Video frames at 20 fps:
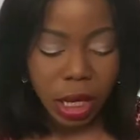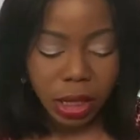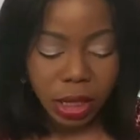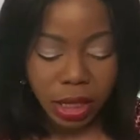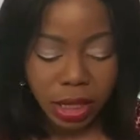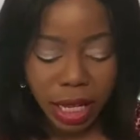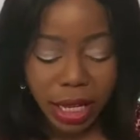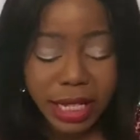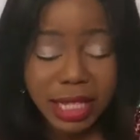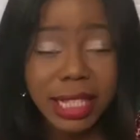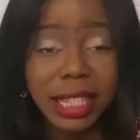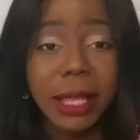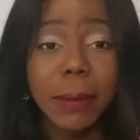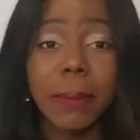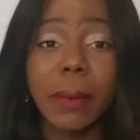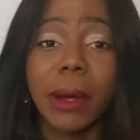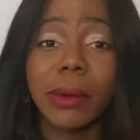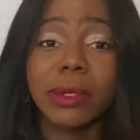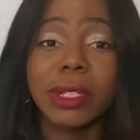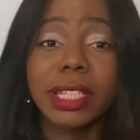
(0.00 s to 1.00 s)
The next
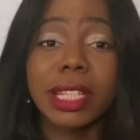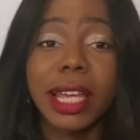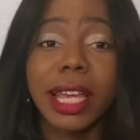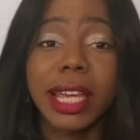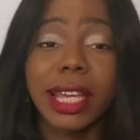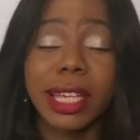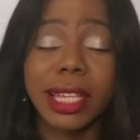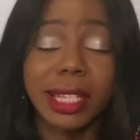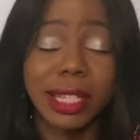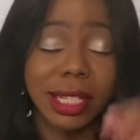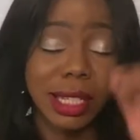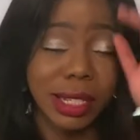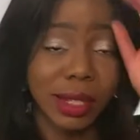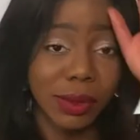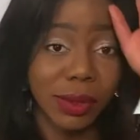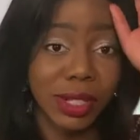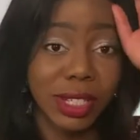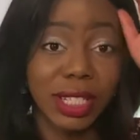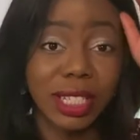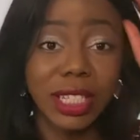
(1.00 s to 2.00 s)
tip I'll say is,
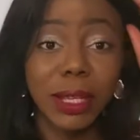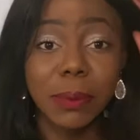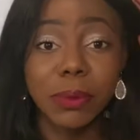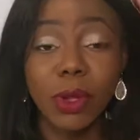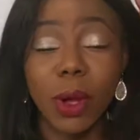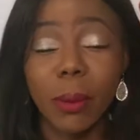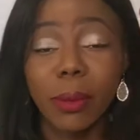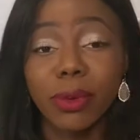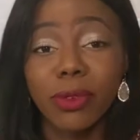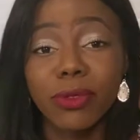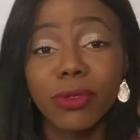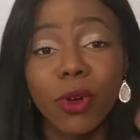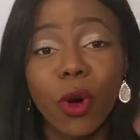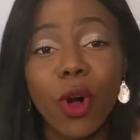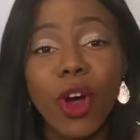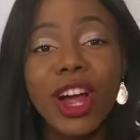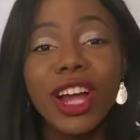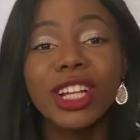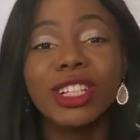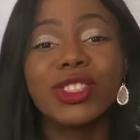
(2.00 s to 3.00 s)
which is tip number
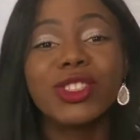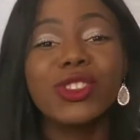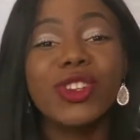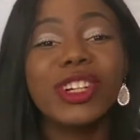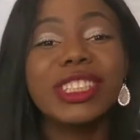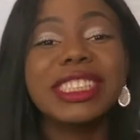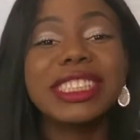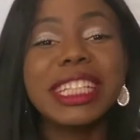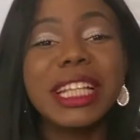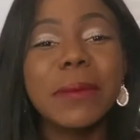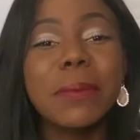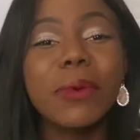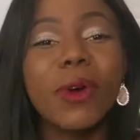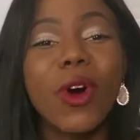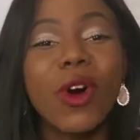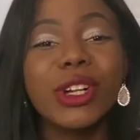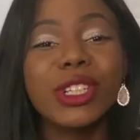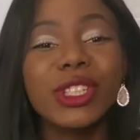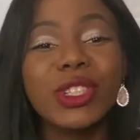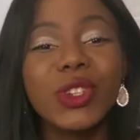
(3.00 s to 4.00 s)
4, do not sleep
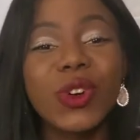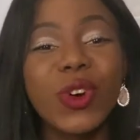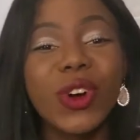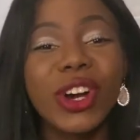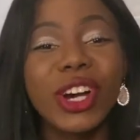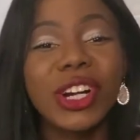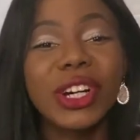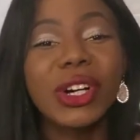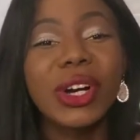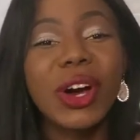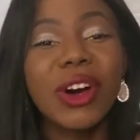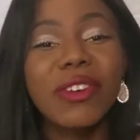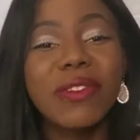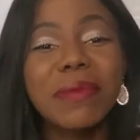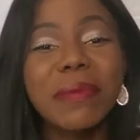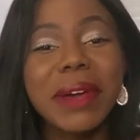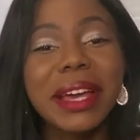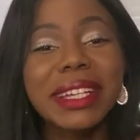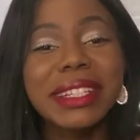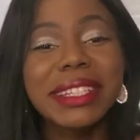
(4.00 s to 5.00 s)
on your
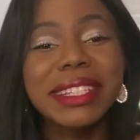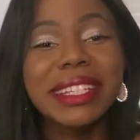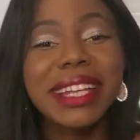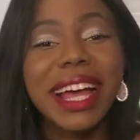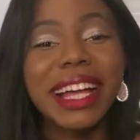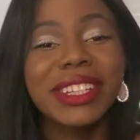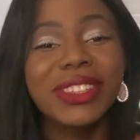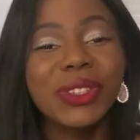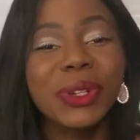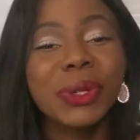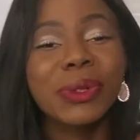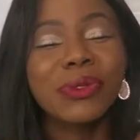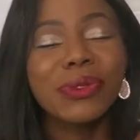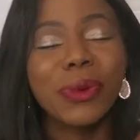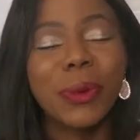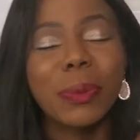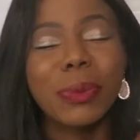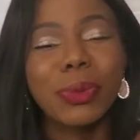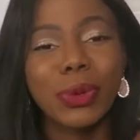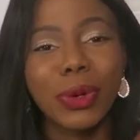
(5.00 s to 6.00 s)
government and
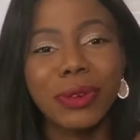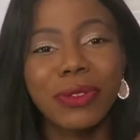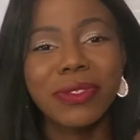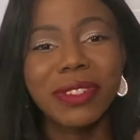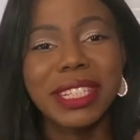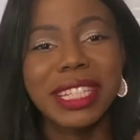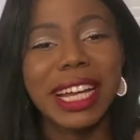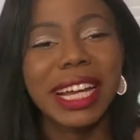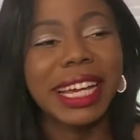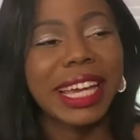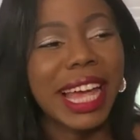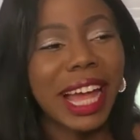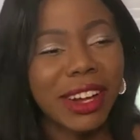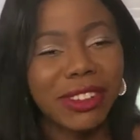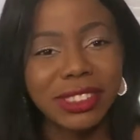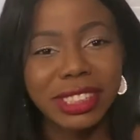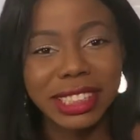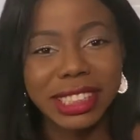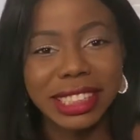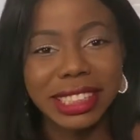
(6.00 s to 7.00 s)
not-for-profit
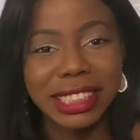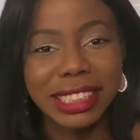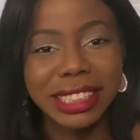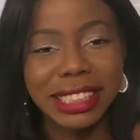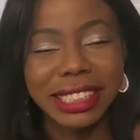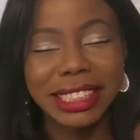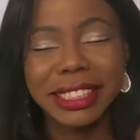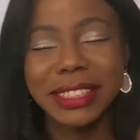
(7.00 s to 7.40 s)
accounting.